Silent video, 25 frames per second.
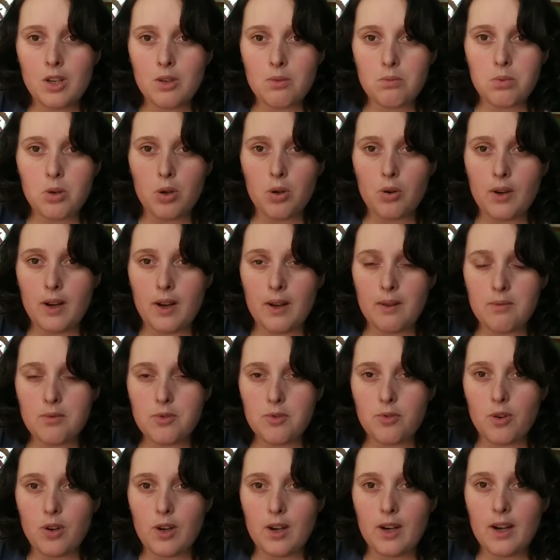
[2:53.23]
programs
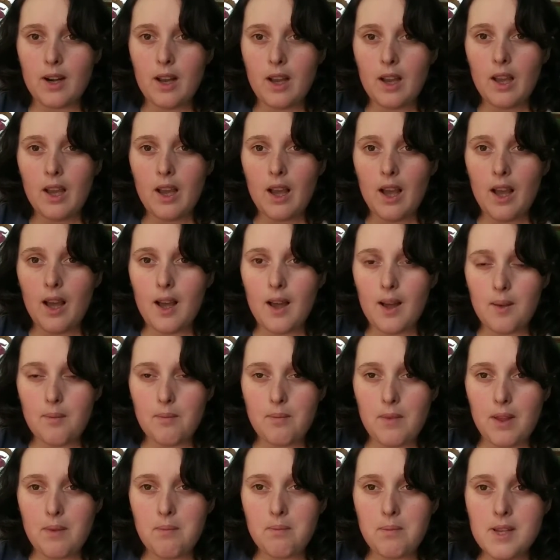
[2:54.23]
for it.
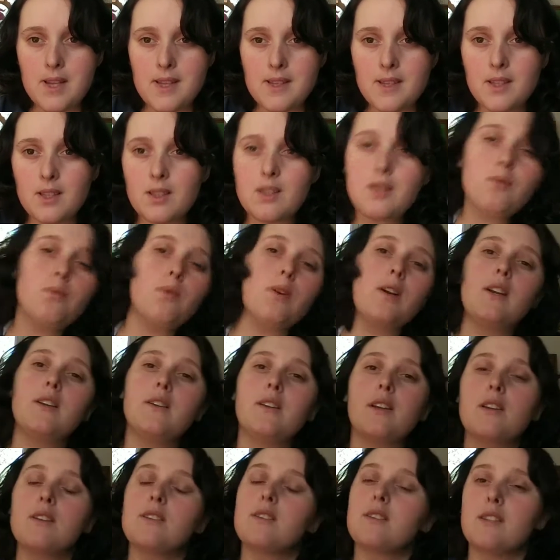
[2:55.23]
And basically what it
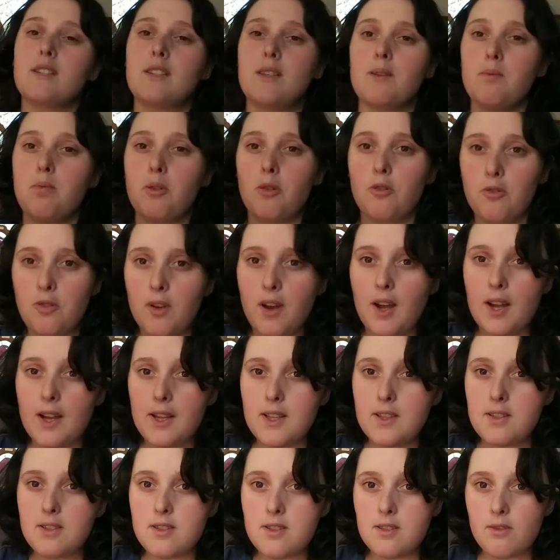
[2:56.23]
does is it
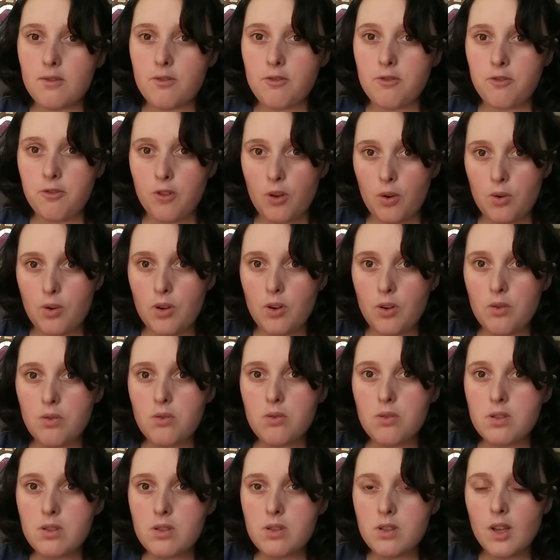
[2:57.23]
provides
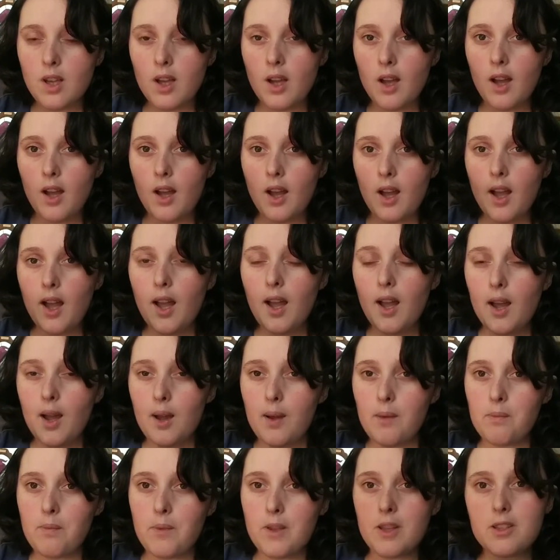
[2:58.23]
photos.
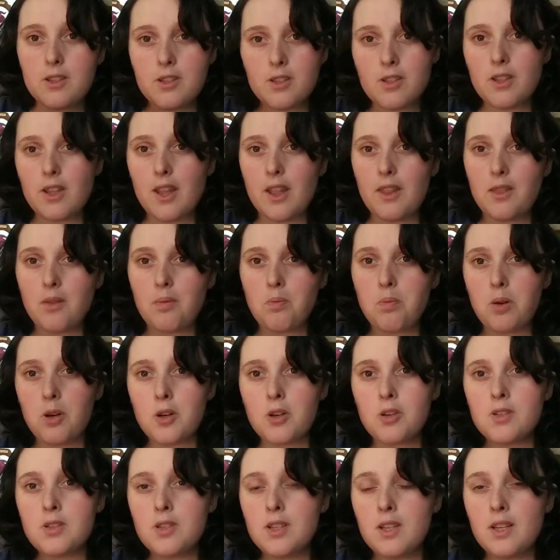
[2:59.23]
So then the
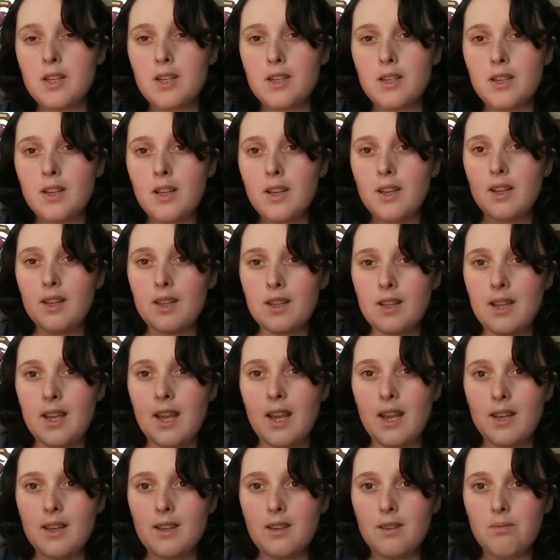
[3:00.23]
person
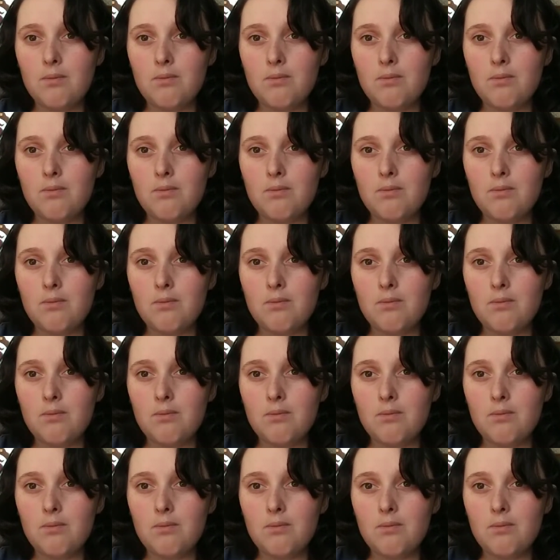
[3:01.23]
can